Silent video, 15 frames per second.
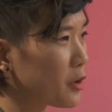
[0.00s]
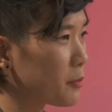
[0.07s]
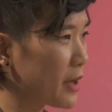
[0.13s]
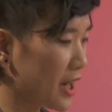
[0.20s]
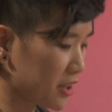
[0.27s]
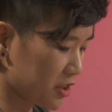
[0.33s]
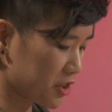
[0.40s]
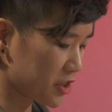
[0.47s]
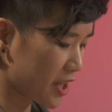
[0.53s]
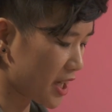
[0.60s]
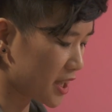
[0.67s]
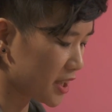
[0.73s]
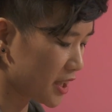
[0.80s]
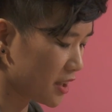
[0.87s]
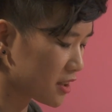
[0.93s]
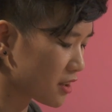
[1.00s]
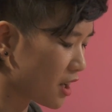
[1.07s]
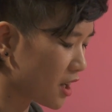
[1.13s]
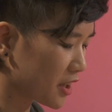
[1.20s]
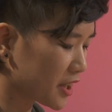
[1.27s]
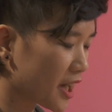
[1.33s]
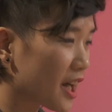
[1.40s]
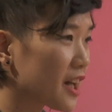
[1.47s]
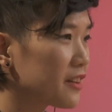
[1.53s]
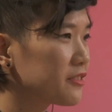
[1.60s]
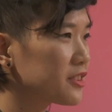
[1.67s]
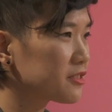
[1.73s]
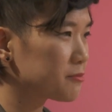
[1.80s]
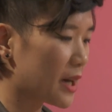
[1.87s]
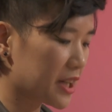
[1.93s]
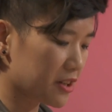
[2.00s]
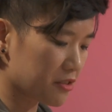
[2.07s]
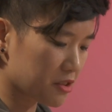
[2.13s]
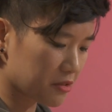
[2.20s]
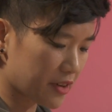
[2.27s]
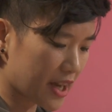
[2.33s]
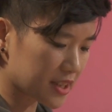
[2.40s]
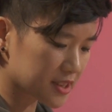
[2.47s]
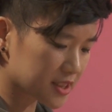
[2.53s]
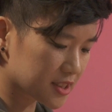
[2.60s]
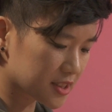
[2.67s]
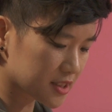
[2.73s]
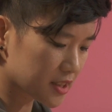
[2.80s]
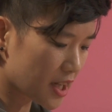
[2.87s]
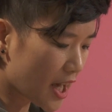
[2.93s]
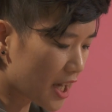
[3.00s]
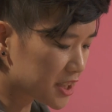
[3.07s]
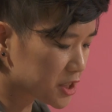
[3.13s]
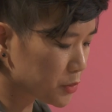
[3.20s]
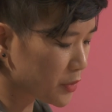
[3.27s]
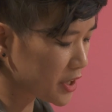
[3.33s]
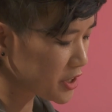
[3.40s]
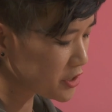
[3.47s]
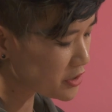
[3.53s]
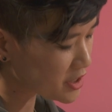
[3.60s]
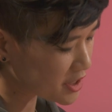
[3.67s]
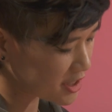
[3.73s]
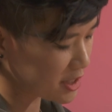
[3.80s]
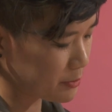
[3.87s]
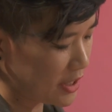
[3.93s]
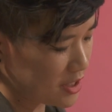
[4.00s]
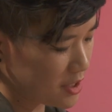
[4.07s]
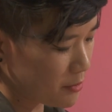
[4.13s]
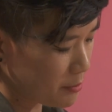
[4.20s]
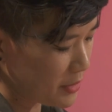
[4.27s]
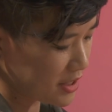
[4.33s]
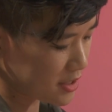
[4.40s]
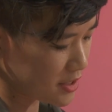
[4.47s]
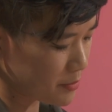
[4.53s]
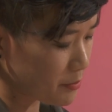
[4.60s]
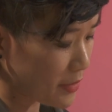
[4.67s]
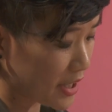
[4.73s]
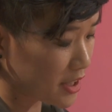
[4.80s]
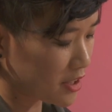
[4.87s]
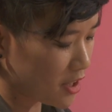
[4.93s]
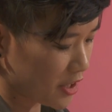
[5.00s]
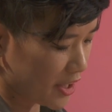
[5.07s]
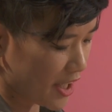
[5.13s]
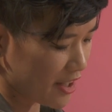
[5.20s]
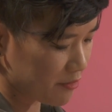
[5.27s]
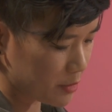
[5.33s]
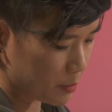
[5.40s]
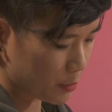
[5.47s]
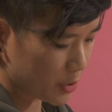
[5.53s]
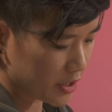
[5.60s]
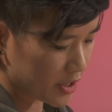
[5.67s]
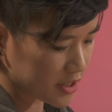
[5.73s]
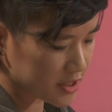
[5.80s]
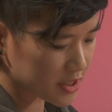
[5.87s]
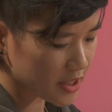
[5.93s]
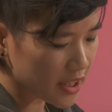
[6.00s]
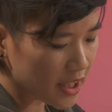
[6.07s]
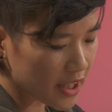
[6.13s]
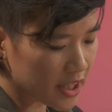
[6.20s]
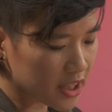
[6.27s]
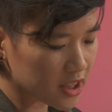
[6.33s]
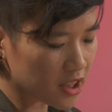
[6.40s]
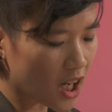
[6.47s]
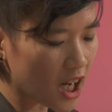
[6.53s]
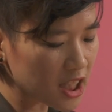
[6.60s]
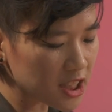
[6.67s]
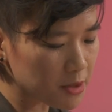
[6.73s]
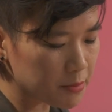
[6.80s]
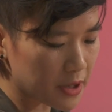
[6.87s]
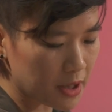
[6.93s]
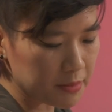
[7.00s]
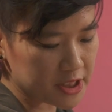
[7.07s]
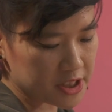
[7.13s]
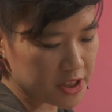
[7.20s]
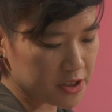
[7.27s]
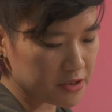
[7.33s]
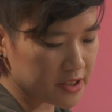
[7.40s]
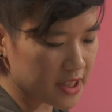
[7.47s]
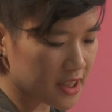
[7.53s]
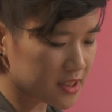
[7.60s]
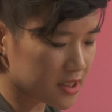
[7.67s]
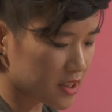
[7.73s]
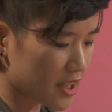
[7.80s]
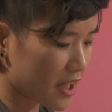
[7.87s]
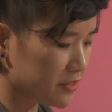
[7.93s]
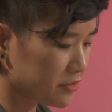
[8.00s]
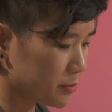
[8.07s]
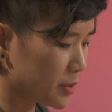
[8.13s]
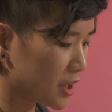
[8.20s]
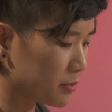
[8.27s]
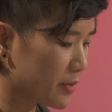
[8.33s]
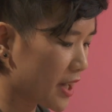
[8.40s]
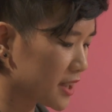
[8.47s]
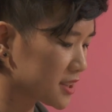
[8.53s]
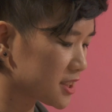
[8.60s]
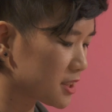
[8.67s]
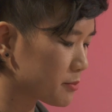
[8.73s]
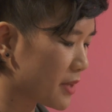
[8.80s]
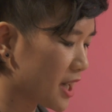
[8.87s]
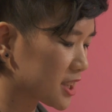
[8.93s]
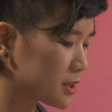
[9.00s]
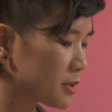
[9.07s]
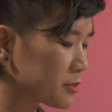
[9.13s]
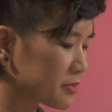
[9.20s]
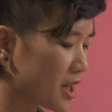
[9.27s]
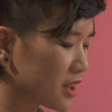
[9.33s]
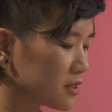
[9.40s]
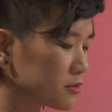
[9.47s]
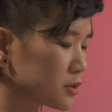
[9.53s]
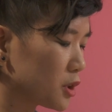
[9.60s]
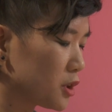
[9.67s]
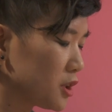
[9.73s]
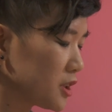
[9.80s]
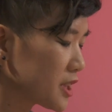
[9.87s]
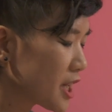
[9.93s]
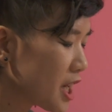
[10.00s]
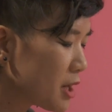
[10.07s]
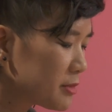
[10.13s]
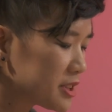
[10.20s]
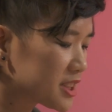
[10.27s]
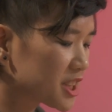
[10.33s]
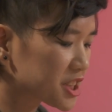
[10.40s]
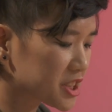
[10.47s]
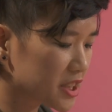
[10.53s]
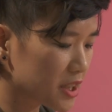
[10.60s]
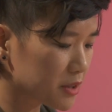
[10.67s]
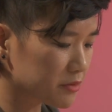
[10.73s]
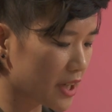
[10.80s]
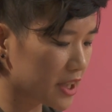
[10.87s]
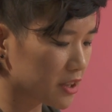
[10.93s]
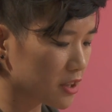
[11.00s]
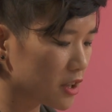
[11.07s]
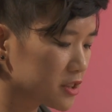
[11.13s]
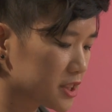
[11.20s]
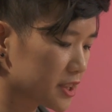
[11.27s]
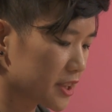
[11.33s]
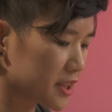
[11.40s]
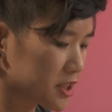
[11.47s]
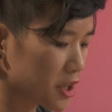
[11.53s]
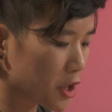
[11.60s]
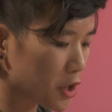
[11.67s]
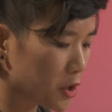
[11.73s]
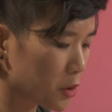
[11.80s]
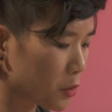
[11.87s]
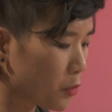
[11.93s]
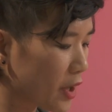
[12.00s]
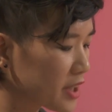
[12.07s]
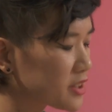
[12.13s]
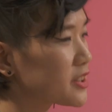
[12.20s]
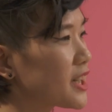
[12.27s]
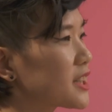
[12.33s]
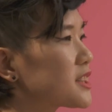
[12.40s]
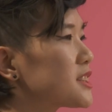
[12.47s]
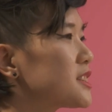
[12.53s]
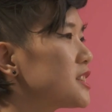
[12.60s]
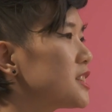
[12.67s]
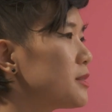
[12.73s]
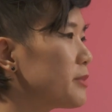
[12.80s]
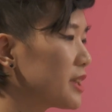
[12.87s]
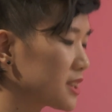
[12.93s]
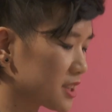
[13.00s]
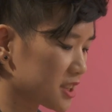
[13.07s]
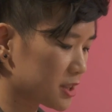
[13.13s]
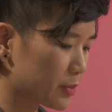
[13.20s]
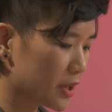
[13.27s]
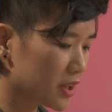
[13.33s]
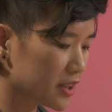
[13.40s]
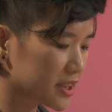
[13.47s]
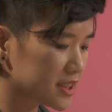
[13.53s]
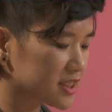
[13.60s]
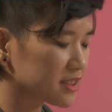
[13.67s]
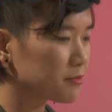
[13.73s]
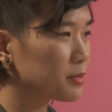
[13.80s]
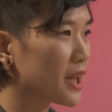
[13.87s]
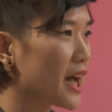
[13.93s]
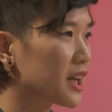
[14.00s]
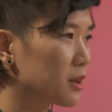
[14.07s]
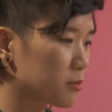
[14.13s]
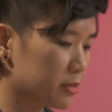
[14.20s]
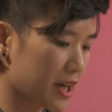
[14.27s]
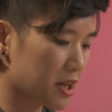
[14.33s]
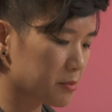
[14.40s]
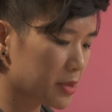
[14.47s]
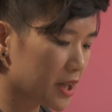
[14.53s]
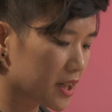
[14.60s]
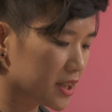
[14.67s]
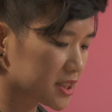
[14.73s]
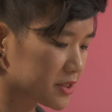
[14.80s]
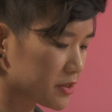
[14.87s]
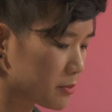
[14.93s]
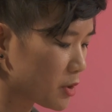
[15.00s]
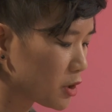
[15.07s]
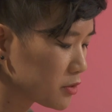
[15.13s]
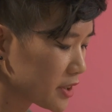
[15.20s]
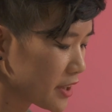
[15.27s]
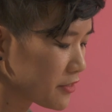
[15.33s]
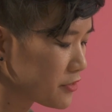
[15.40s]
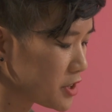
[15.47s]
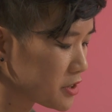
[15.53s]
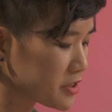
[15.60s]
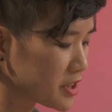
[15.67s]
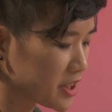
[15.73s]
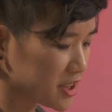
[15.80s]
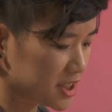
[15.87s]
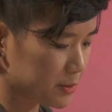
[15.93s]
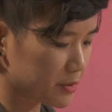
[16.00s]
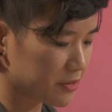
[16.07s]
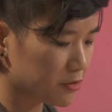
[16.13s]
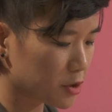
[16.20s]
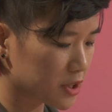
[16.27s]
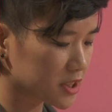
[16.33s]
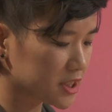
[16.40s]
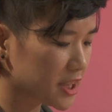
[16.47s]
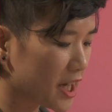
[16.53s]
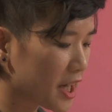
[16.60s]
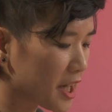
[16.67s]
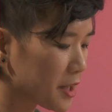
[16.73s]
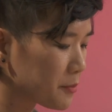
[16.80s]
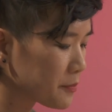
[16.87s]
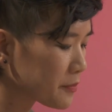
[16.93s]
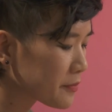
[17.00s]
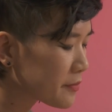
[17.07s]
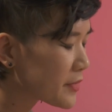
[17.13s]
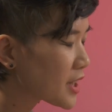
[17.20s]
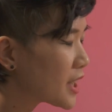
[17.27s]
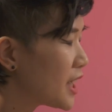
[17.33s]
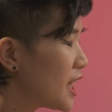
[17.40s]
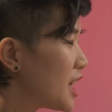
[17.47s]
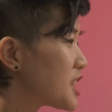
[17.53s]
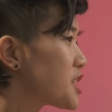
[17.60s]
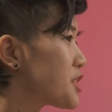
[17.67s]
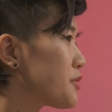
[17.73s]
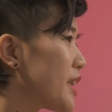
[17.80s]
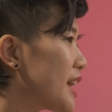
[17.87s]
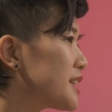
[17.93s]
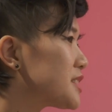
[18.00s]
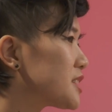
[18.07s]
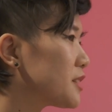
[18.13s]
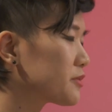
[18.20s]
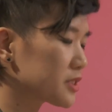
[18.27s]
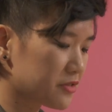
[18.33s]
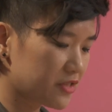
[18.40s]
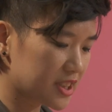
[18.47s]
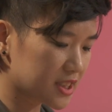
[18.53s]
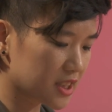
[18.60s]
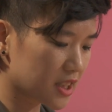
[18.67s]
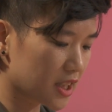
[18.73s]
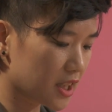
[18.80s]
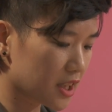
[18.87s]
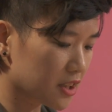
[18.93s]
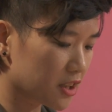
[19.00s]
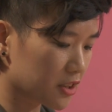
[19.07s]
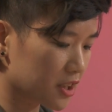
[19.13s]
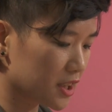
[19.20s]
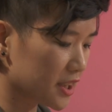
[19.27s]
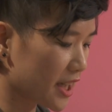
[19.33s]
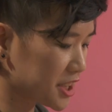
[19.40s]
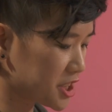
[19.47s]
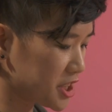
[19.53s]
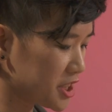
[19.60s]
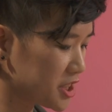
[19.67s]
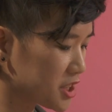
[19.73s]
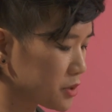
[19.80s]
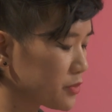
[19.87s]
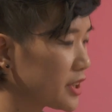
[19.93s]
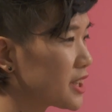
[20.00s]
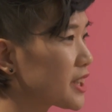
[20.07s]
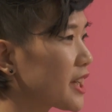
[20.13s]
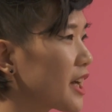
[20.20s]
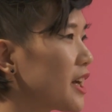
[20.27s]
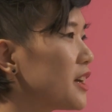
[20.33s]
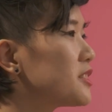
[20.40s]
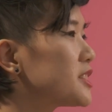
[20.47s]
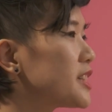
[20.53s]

about creating an archive of minor threats? And to what uses might, must, might an archive be put? In a column published in 2009 for punk magazine Maximum Rock and Roll, musician and writer Osa Atoe wondered at the seeming disappearance of black and brown punks from only a few years before her time. She writes of revisiting her collection to read again